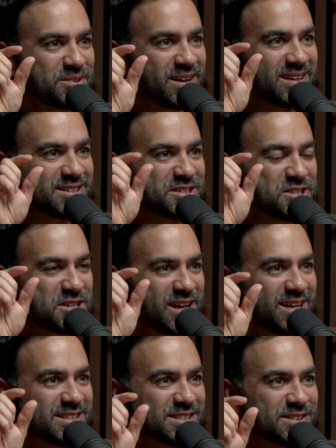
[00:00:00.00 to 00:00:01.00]
right? Just
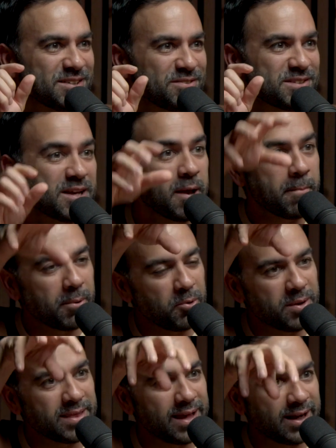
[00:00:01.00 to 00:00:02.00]
shades of difference. But
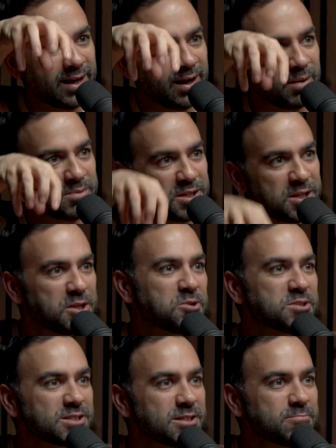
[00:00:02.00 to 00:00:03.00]
when they come to
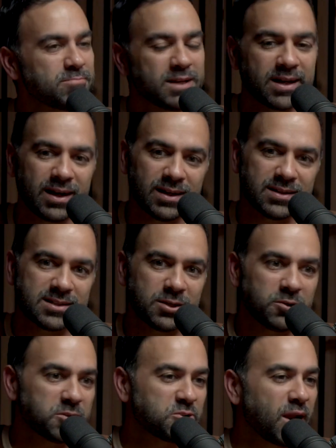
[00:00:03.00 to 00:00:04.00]
Houston because
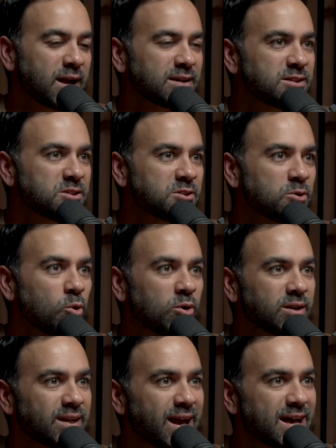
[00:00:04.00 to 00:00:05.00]
they're attracted to the
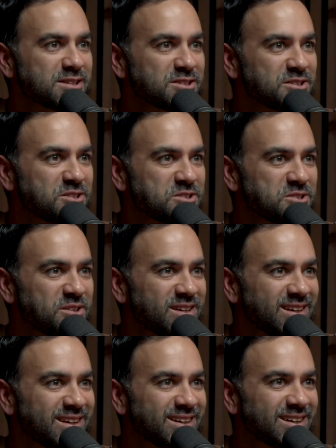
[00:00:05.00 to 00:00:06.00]
oil and gas industry
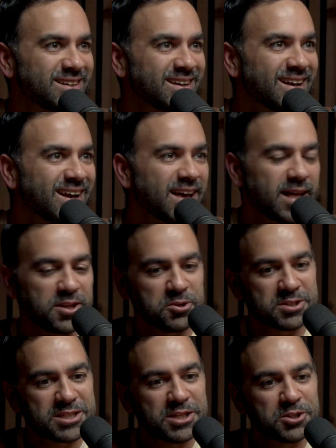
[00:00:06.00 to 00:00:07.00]
here, and
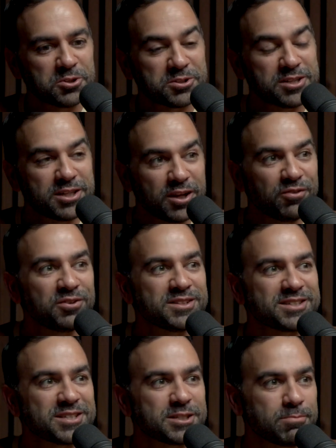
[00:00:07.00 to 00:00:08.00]
you see those those
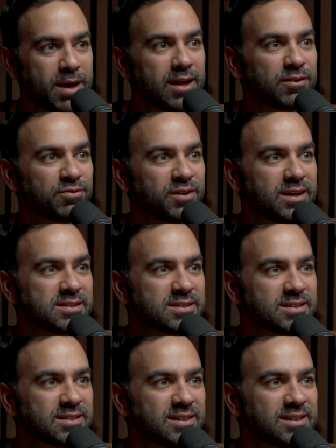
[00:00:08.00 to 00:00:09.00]
differences
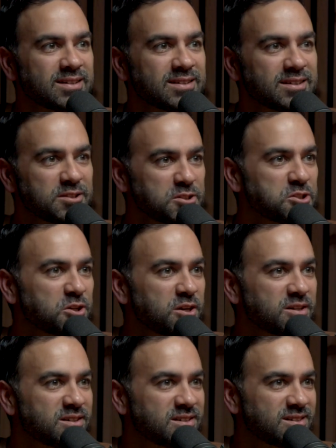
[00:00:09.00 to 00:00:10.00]
manifest in the
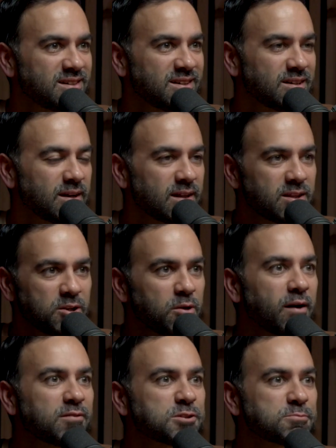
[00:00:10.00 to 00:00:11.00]
church. Mm-hmm. And then
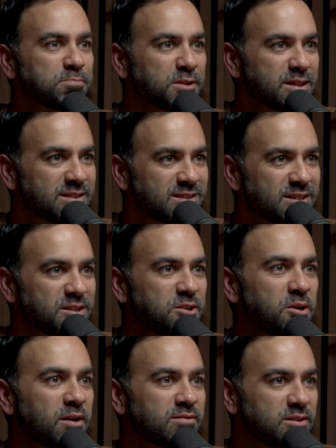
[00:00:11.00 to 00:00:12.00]
you have splits and
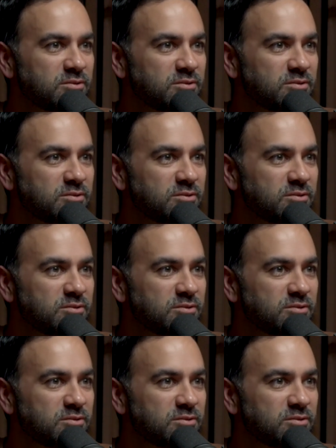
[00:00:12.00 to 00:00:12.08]
then you have